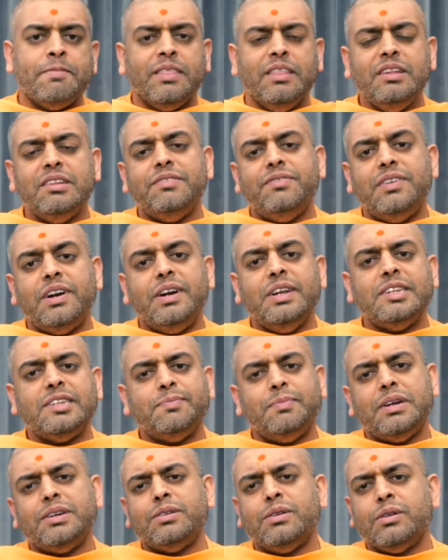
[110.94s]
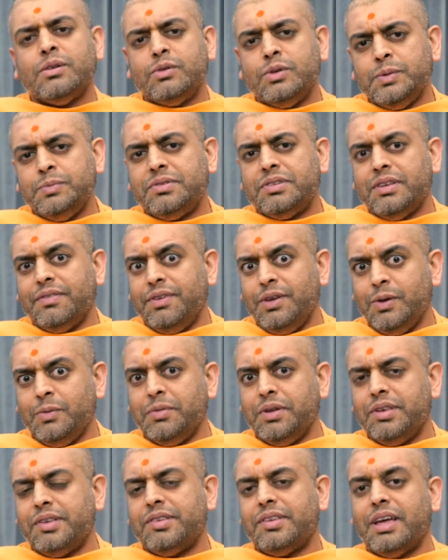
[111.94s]
These very special groups of
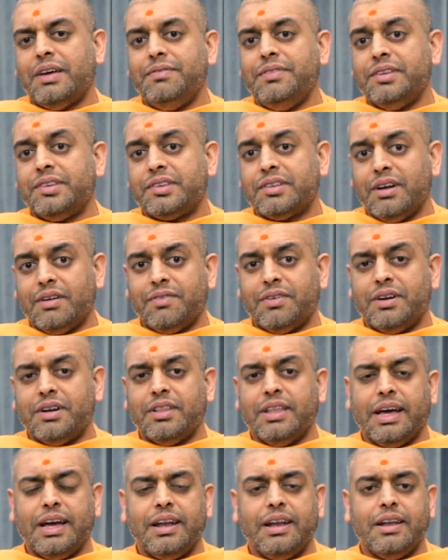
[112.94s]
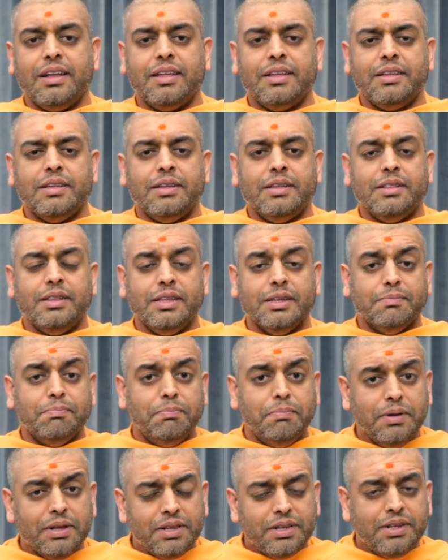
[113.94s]
humans have discovered that the
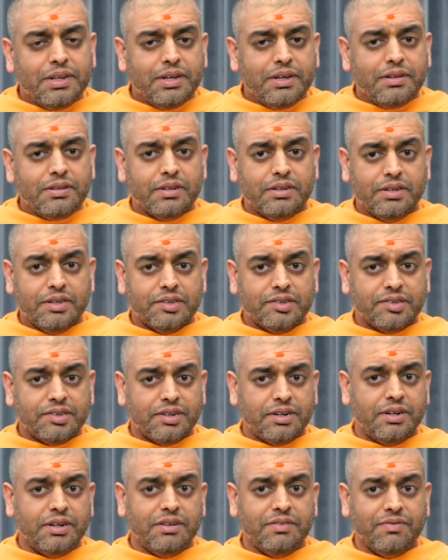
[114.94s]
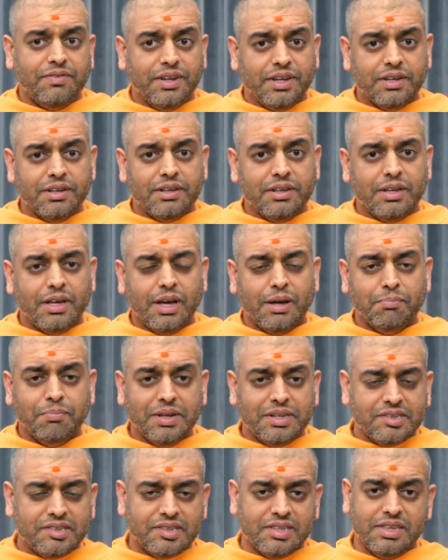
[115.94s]
ability to discern real
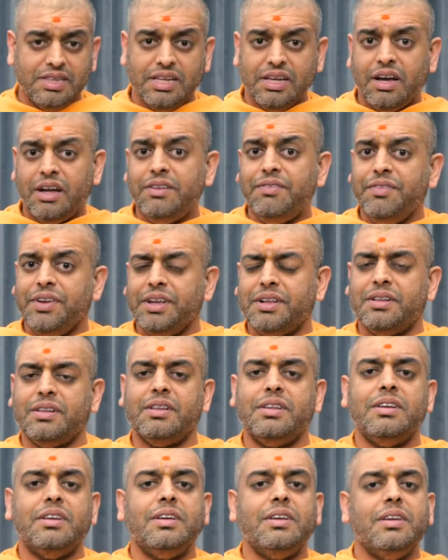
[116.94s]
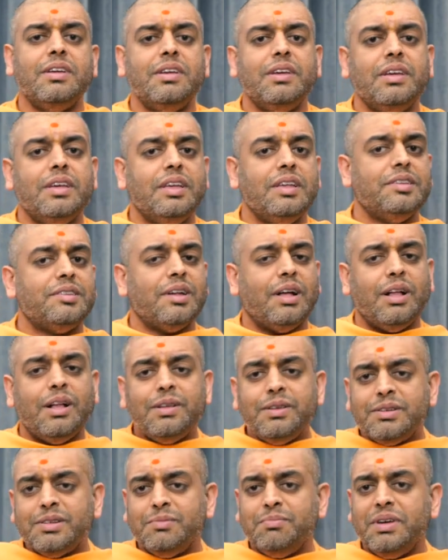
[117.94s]
amidst the unreal is
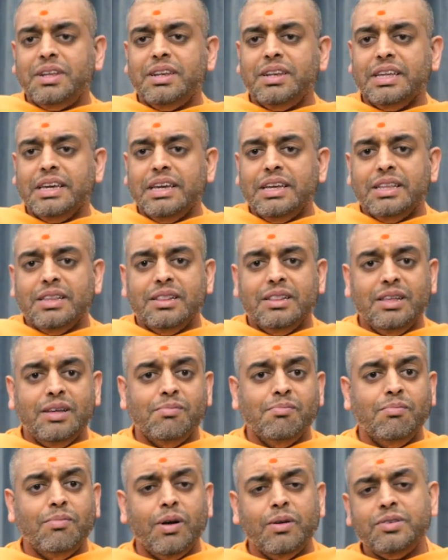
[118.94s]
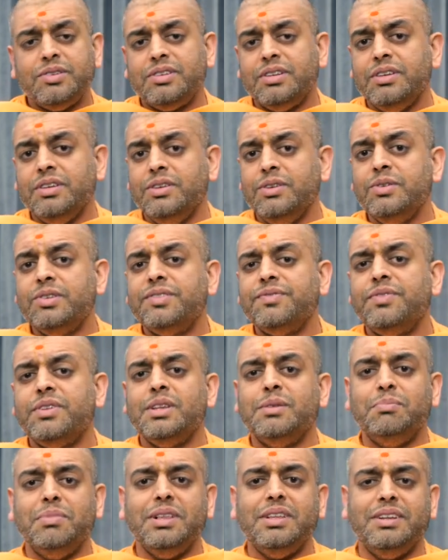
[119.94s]
ultimately the most
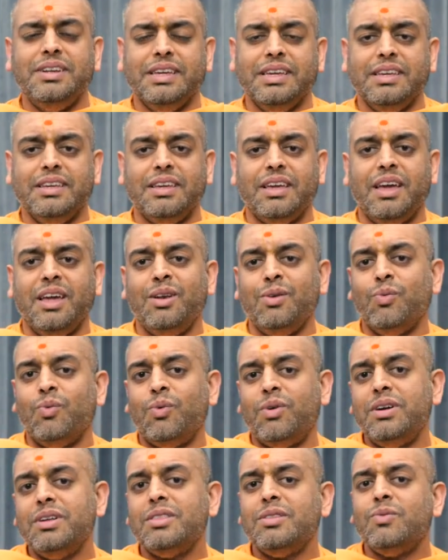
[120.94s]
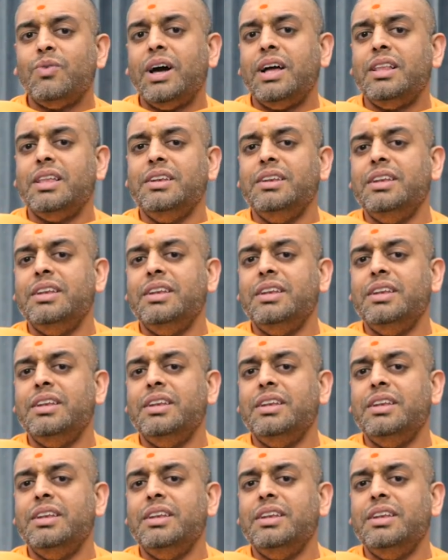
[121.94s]
useful ability and worthwhile